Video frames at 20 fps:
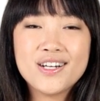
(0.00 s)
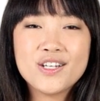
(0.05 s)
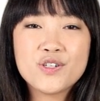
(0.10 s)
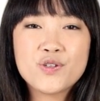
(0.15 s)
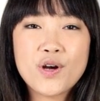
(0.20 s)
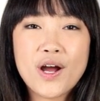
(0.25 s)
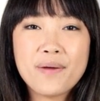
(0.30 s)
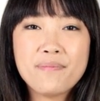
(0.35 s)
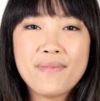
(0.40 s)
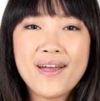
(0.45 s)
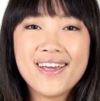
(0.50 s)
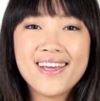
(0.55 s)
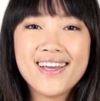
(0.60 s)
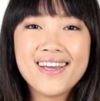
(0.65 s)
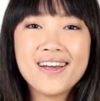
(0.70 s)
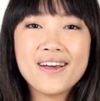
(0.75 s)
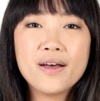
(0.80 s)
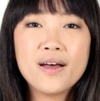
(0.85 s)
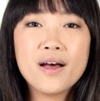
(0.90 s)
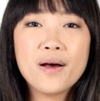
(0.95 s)
Try
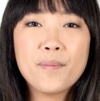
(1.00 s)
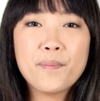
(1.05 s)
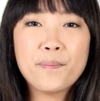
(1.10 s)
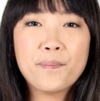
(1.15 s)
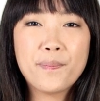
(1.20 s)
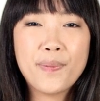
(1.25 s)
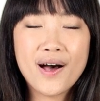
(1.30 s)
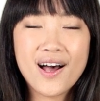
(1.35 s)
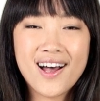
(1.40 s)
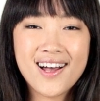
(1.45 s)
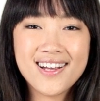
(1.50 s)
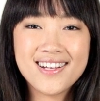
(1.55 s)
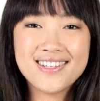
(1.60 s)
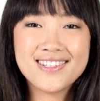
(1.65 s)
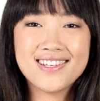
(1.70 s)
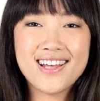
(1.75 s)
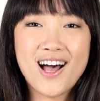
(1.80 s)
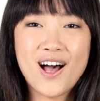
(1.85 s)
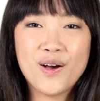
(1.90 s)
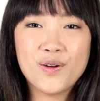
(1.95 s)
making a P
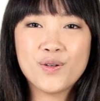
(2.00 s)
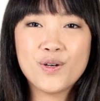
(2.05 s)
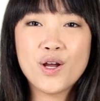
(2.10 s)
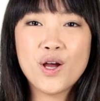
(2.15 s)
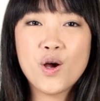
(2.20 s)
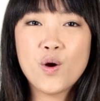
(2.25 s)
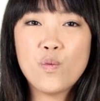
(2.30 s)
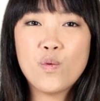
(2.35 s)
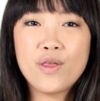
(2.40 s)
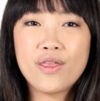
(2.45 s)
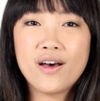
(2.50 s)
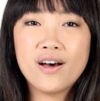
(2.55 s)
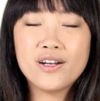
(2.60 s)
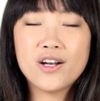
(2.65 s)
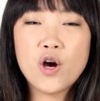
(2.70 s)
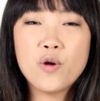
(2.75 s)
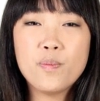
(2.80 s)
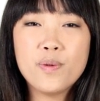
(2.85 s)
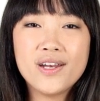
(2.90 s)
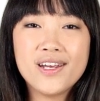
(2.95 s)
sound
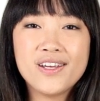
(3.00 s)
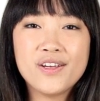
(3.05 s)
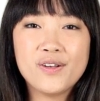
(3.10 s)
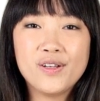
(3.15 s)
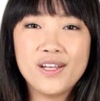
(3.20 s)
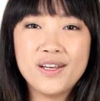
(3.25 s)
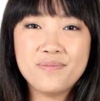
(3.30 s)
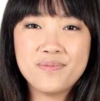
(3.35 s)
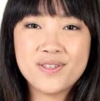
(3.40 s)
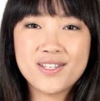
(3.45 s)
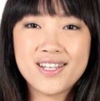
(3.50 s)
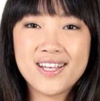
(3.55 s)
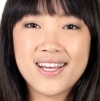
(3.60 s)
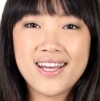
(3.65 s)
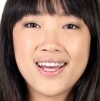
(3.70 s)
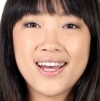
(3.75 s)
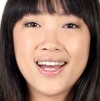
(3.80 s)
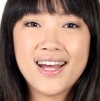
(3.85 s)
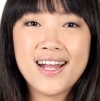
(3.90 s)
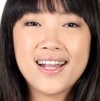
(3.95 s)
without opening your lips.
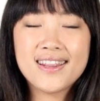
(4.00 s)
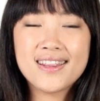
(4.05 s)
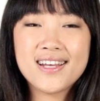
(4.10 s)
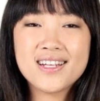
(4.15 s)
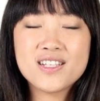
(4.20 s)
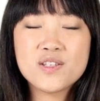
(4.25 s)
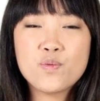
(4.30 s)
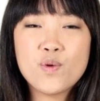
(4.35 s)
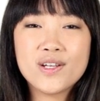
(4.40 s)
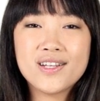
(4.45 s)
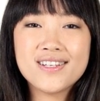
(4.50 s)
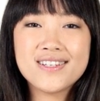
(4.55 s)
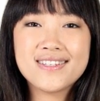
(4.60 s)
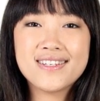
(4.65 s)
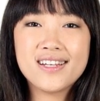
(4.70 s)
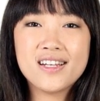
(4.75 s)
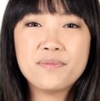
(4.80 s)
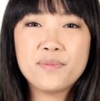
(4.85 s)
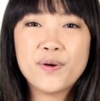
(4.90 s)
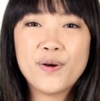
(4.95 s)
That's what the
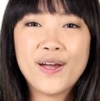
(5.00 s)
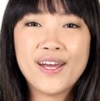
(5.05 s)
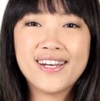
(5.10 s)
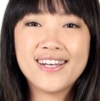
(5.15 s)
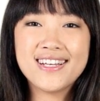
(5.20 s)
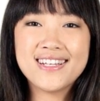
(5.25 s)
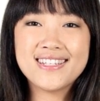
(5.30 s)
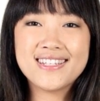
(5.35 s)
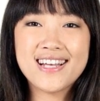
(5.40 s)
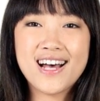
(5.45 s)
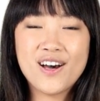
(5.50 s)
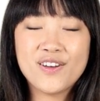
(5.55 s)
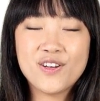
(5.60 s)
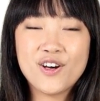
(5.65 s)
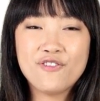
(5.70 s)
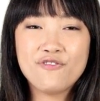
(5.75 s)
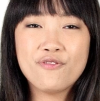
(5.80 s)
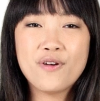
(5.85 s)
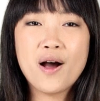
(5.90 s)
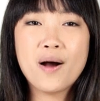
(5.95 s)
syllable ending sound
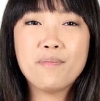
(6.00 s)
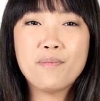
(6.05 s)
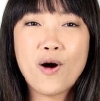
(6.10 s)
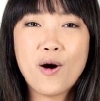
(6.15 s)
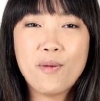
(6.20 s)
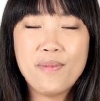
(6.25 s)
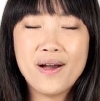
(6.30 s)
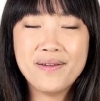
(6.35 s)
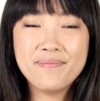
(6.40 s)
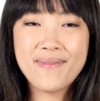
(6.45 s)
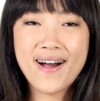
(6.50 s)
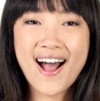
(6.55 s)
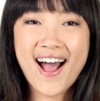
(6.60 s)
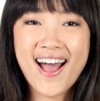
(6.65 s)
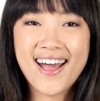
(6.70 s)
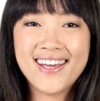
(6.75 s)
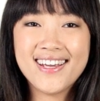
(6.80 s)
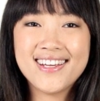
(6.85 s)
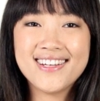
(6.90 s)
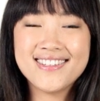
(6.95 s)
of Baaw
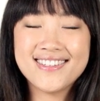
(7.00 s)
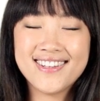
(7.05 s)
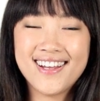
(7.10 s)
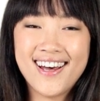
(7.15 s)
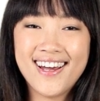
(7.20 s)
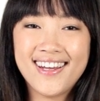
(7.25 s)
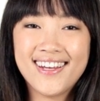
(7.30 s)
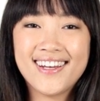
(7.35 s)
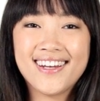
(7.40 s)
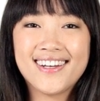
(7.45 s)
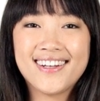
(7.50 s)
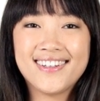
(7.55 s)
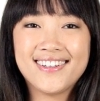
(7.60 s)
bai-mái is like.